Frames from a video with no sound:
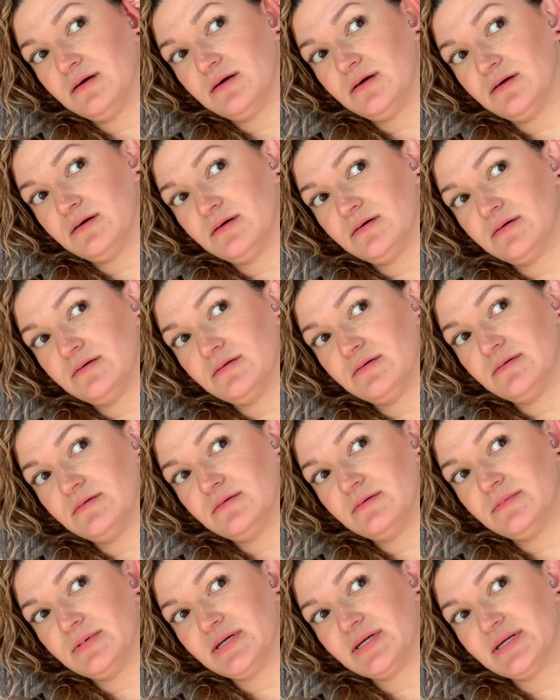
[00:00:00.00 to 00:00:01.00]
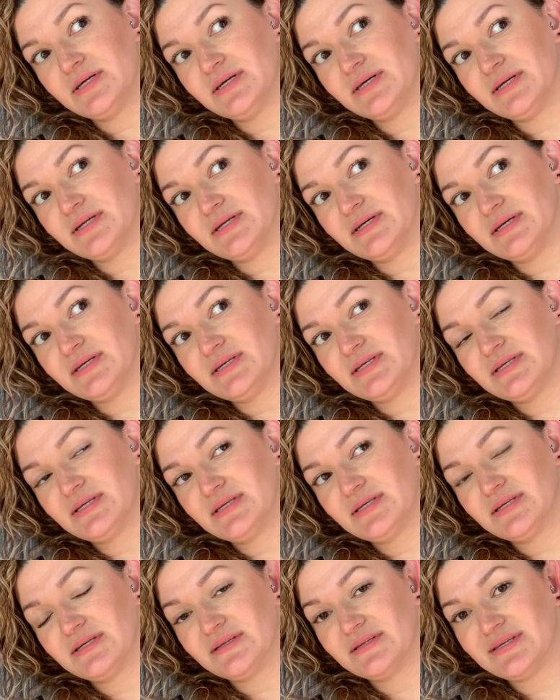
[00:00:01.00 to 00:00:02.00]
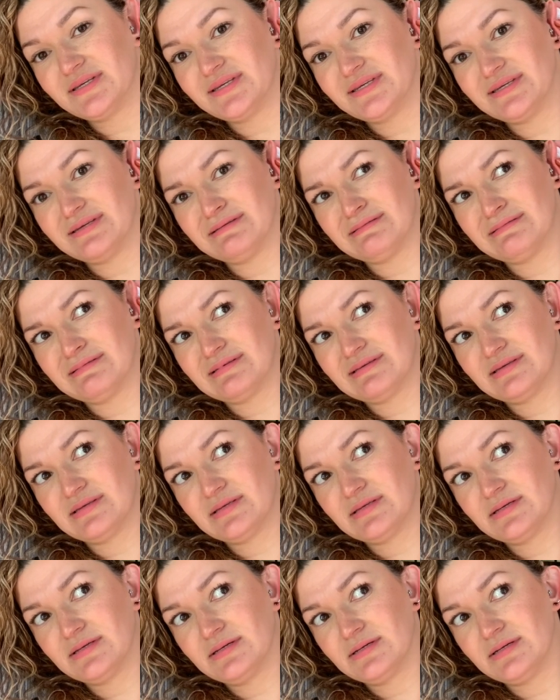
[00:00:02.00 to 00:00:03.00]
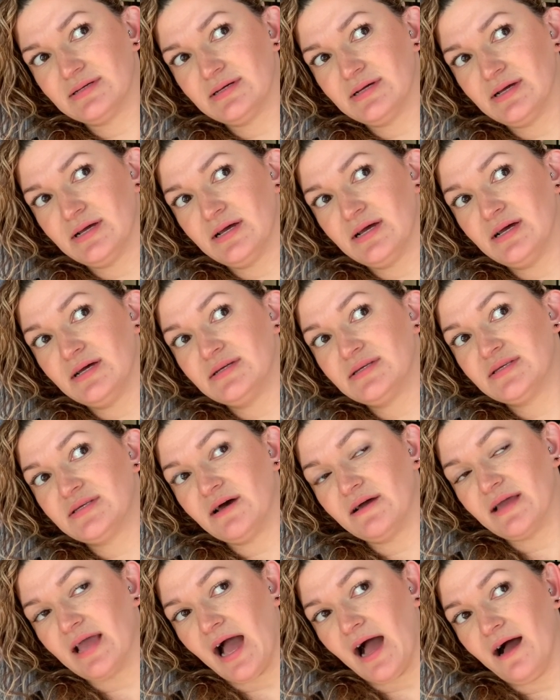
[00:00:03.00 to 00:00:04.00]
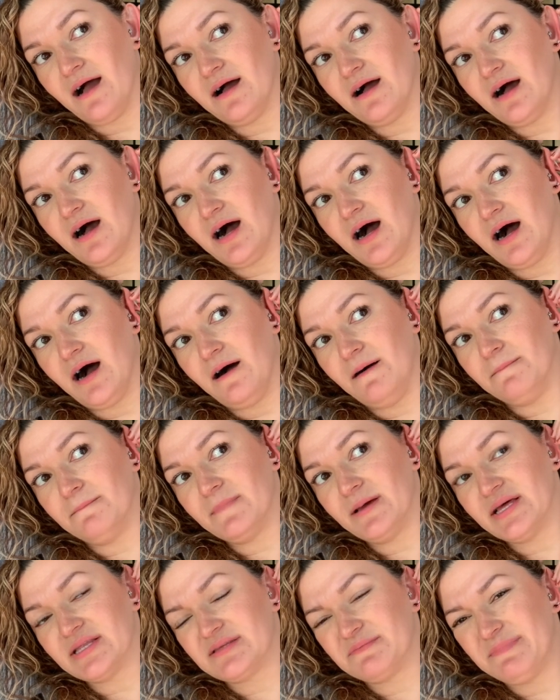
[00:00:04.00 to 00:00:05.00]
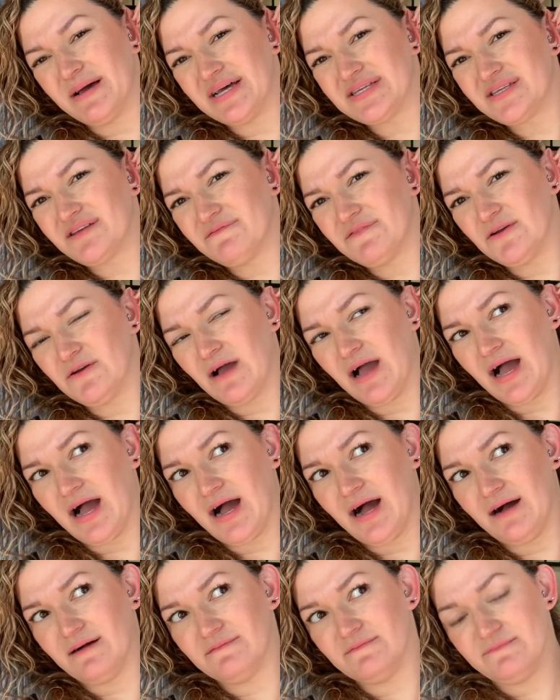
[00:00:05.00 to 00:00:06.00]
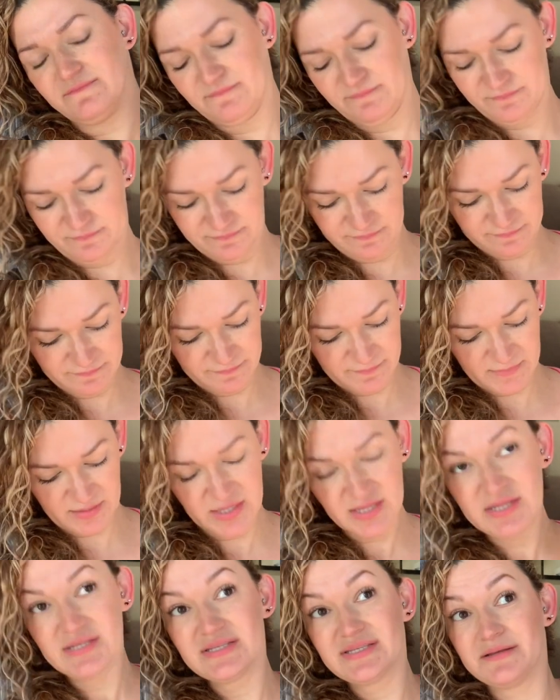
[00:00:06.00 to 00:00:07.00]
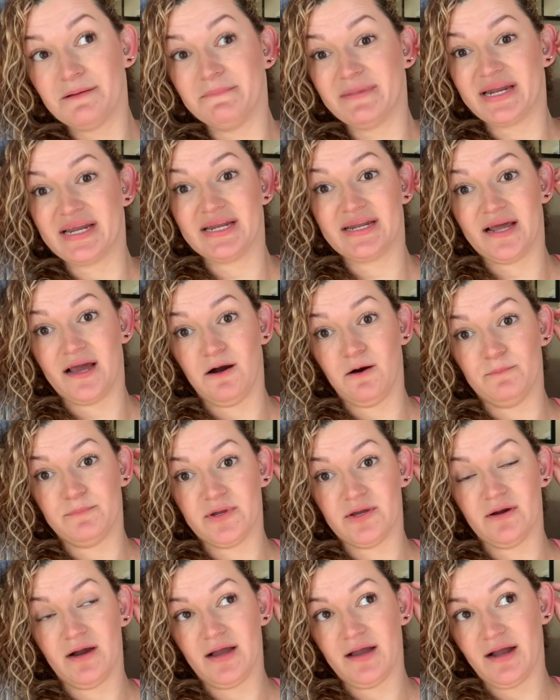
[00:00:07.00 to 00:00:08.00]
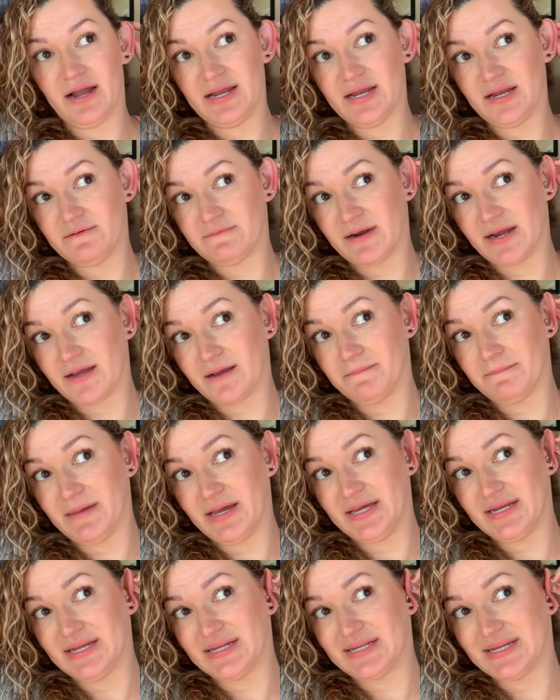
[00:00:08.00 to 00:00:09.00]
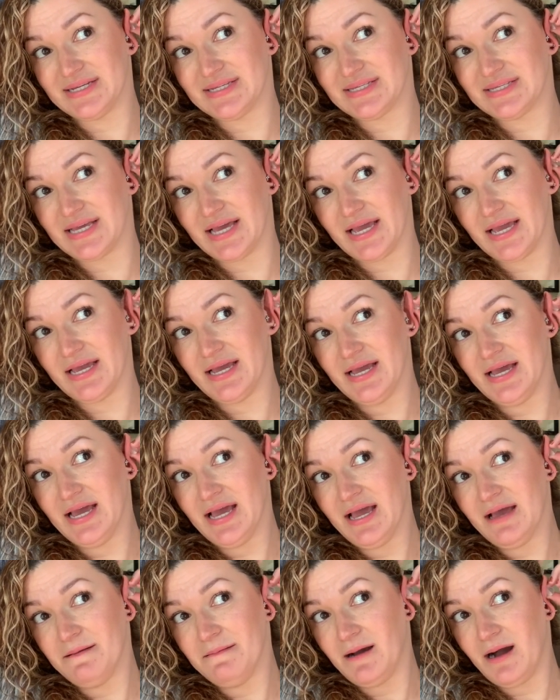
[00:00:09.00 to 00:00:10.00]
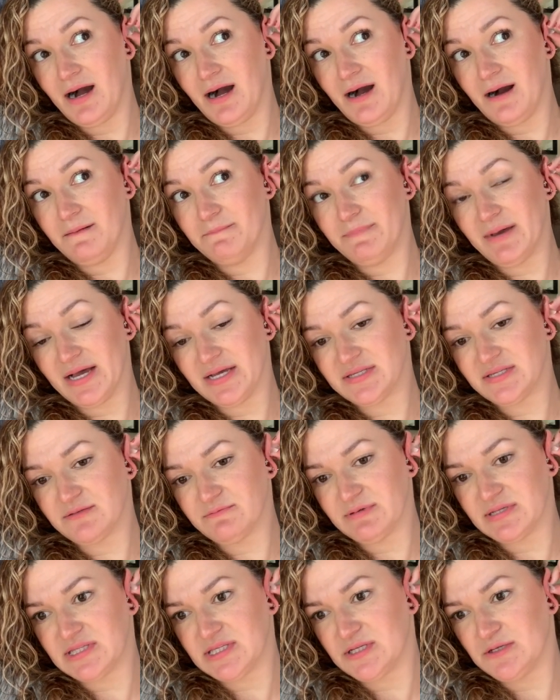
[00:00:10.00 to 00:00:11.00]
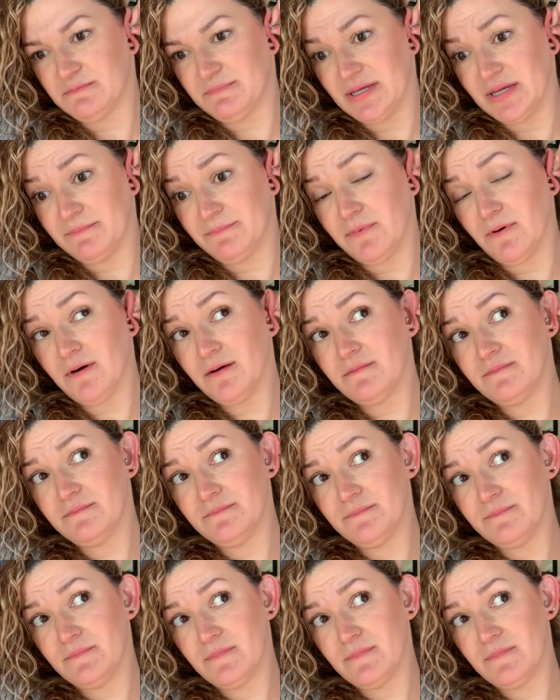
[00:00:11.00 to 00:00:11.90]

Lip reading: Oh my goodness. So this is, so yeah, it's best if you have somebody to help you. I highly recommend. It does say best with 2 people.